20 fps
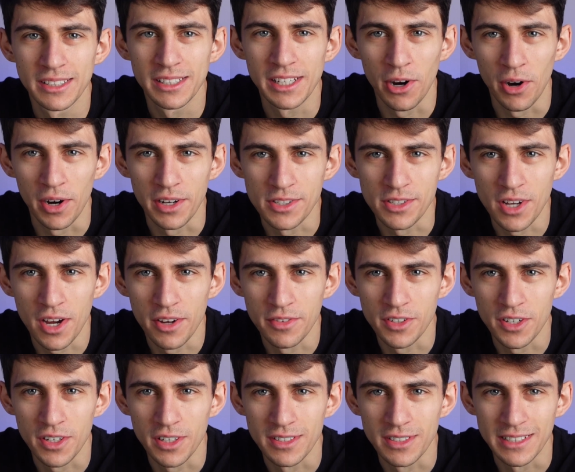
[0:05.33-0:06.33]
here at
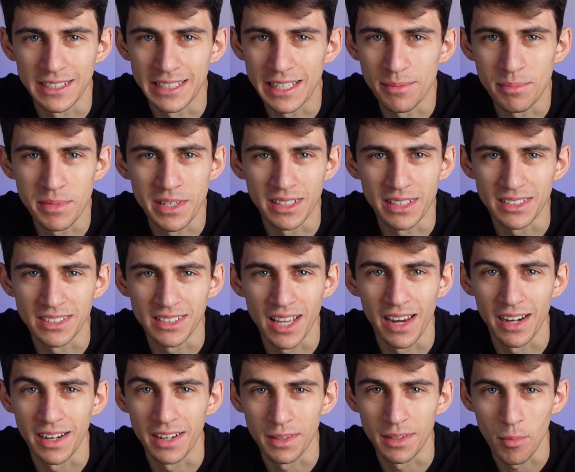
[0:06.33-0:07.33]
Softr to get me
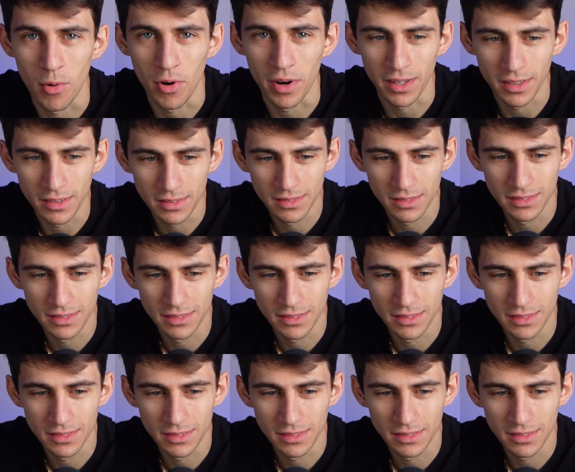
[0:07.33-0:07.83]
excited in the morning.